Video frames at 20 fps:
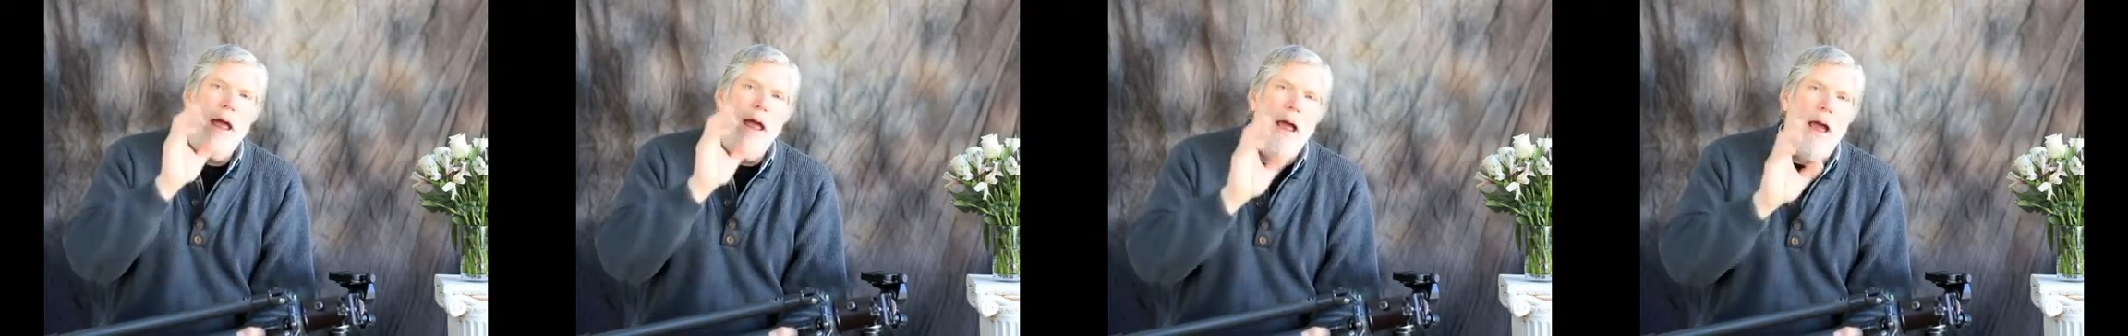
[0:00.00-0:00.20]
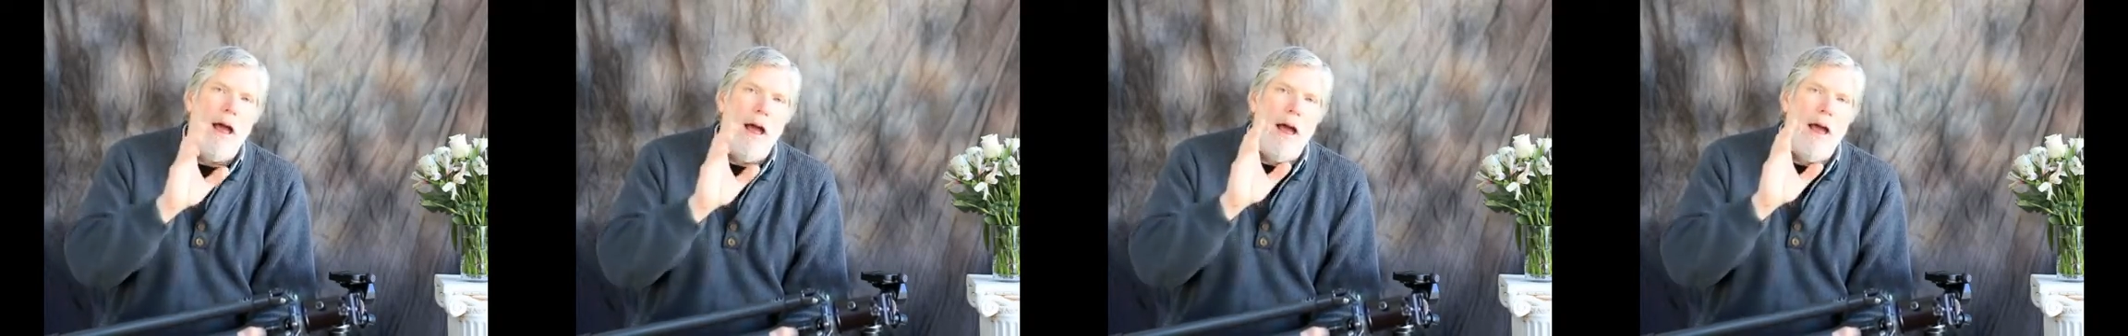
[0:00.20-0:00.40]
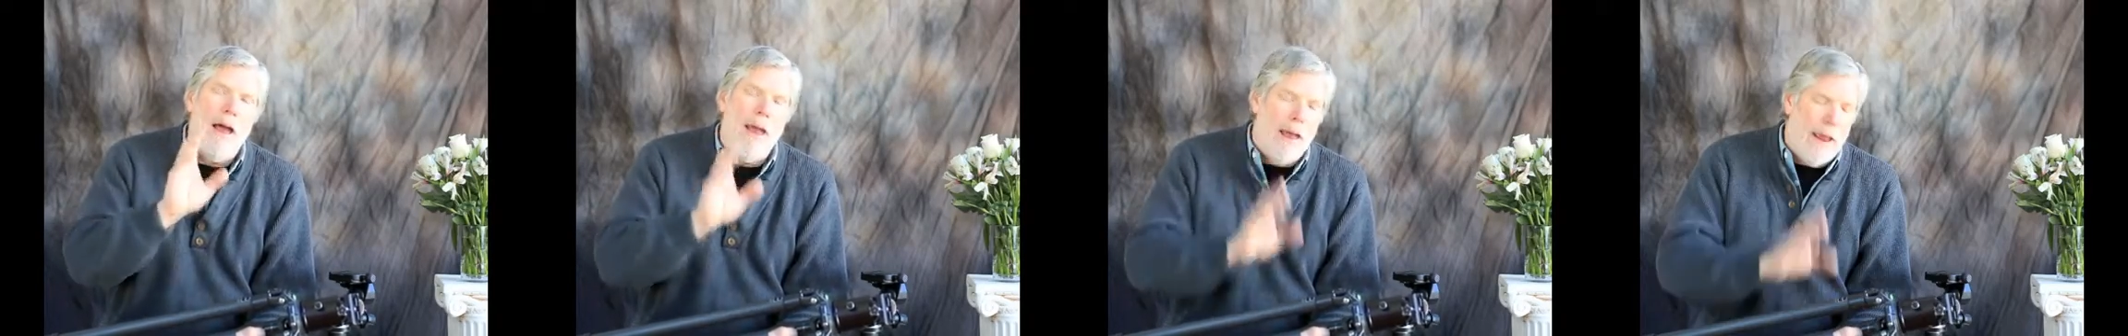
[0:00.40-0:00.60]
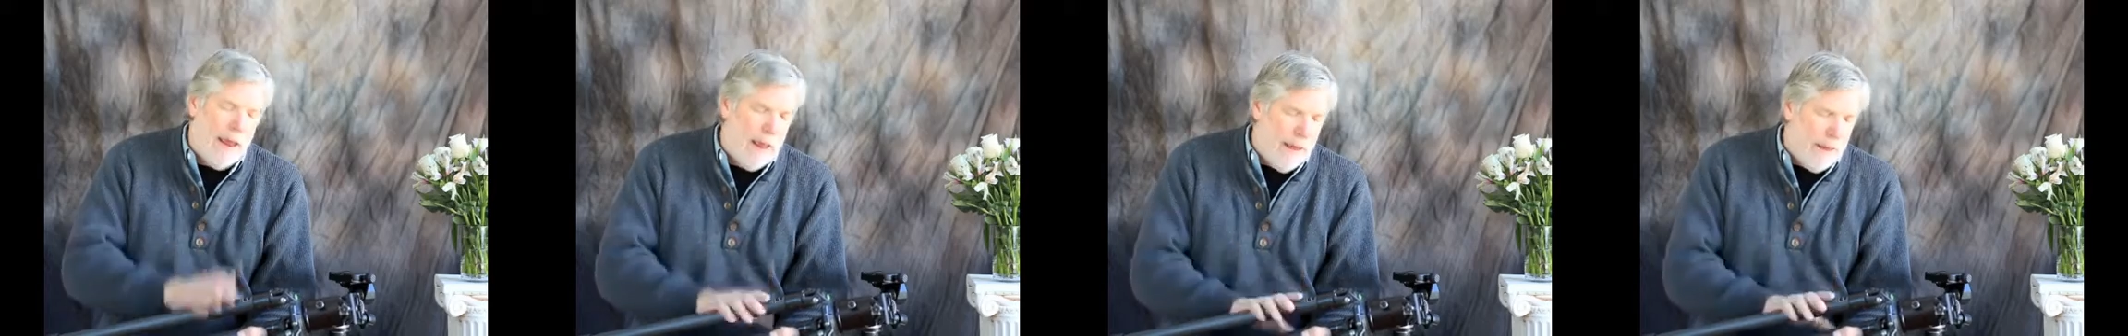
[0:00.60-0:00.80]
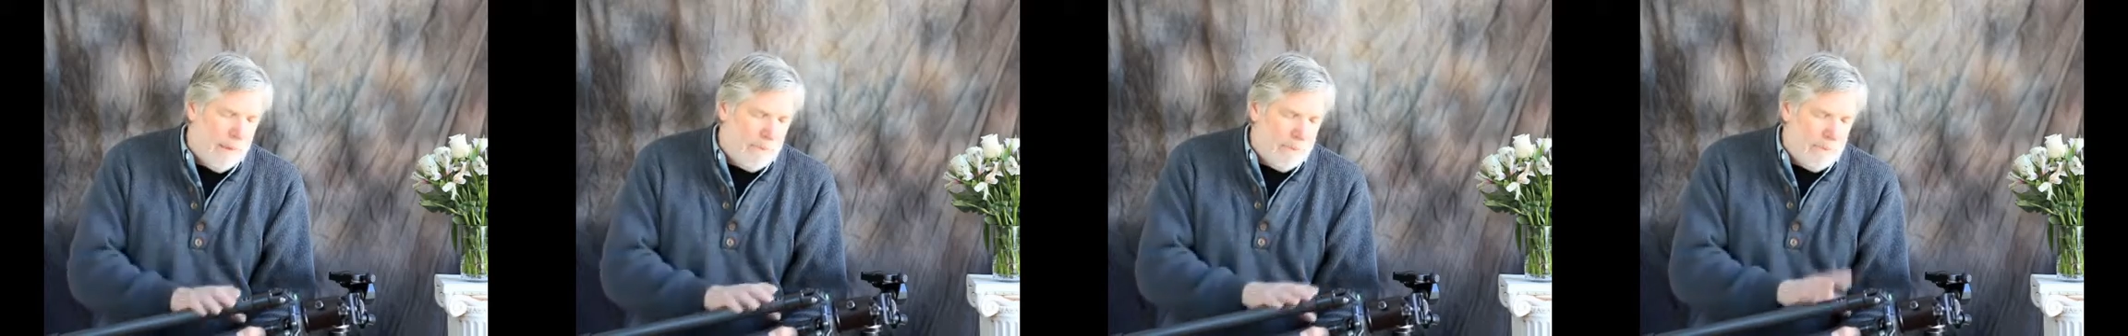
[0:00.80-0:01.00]

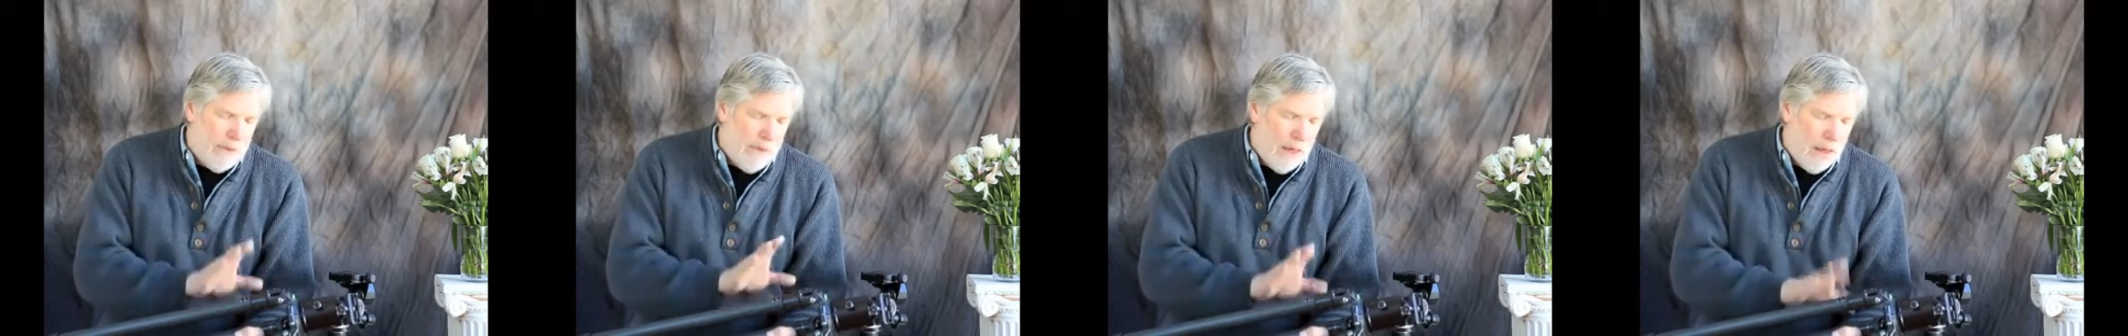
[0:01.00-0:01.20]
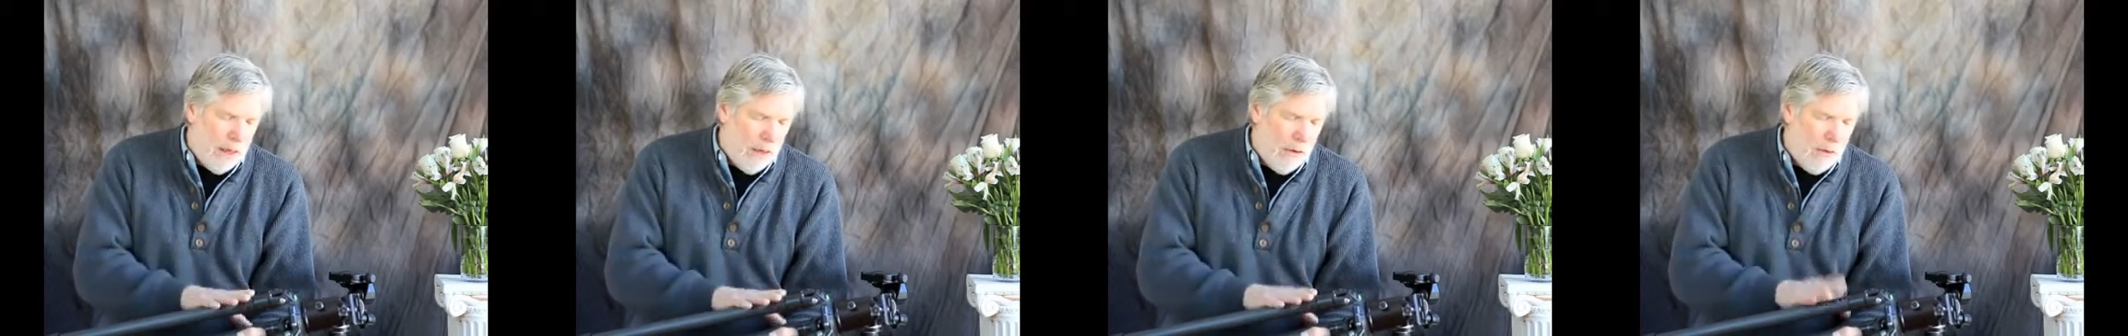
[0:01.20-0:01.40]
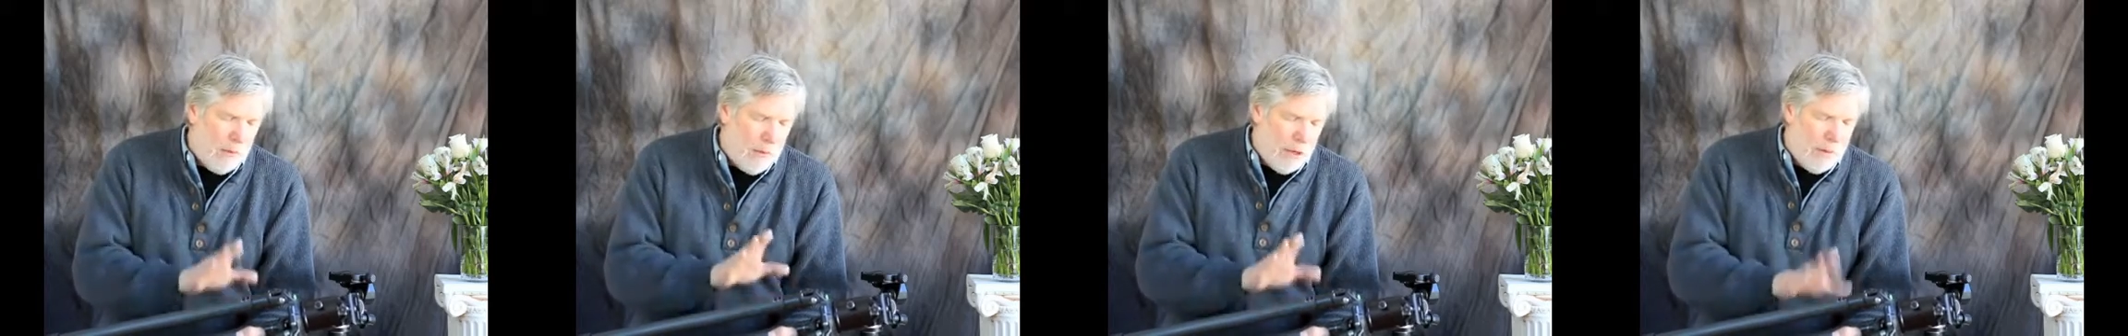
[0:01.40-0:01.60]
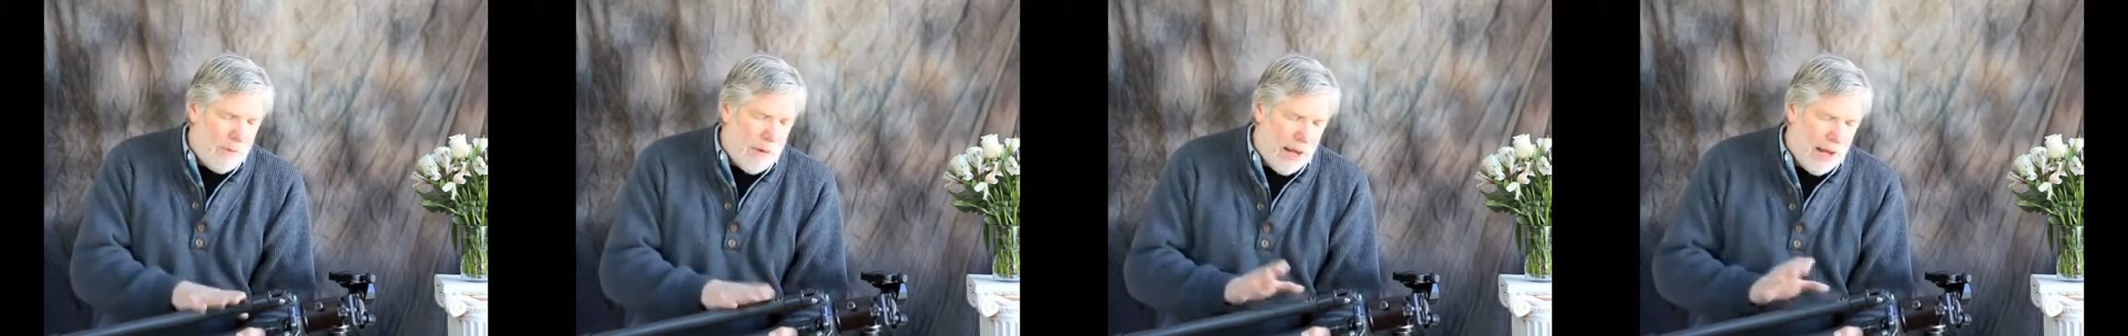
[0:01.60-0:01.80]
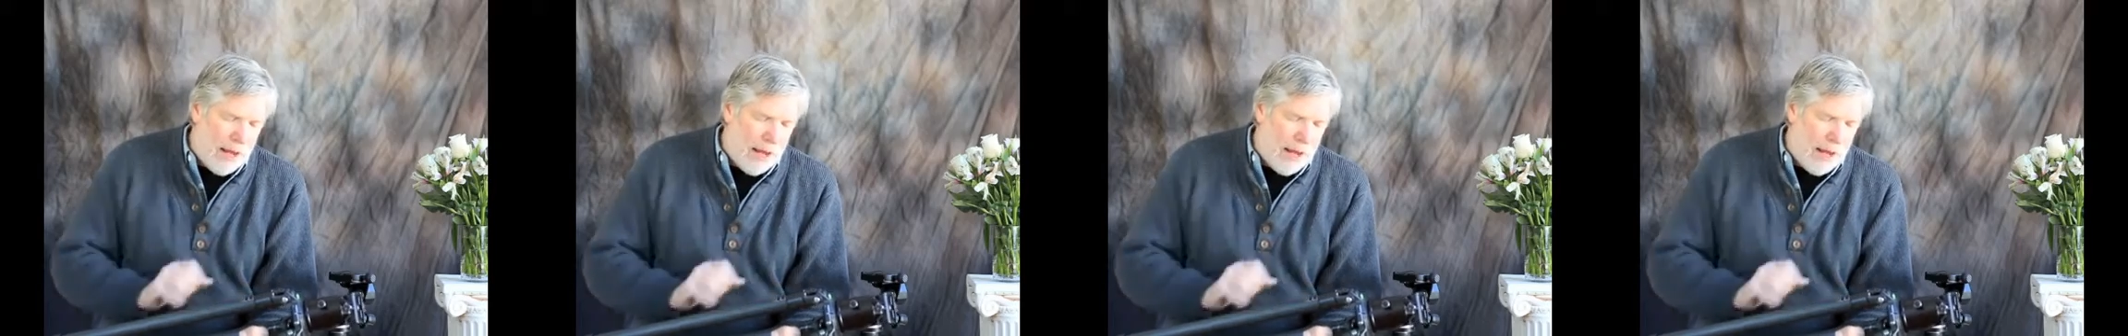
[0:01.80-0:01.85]
the aluminum